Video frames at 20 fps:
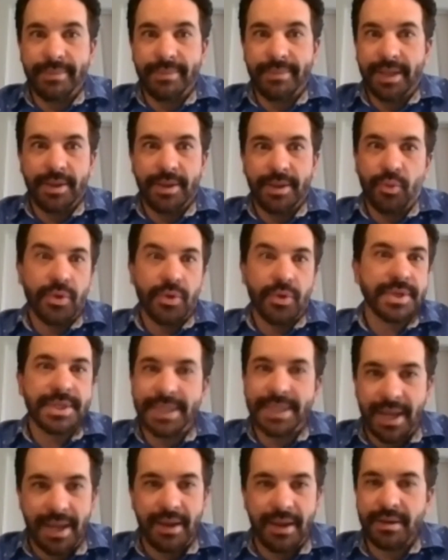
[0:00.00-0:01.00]
in the worst
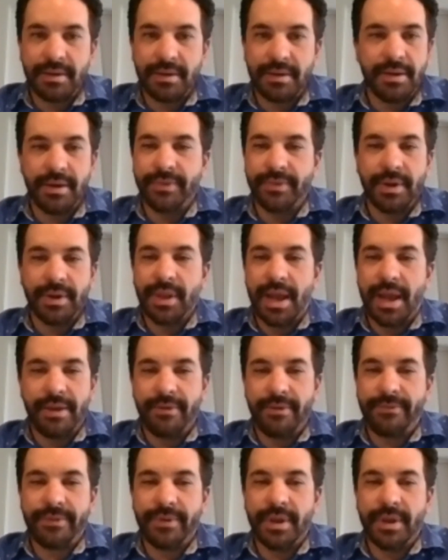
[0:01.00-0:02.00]
day of their
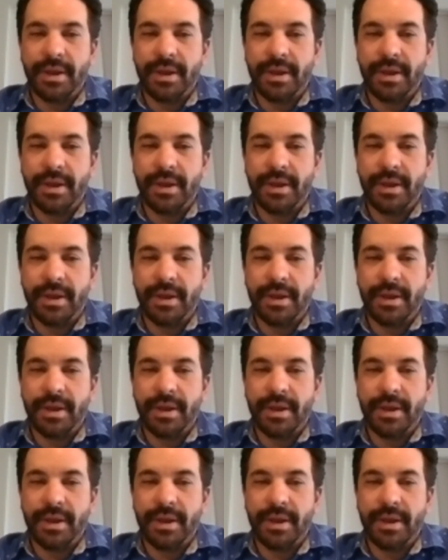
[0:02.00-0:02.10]
life.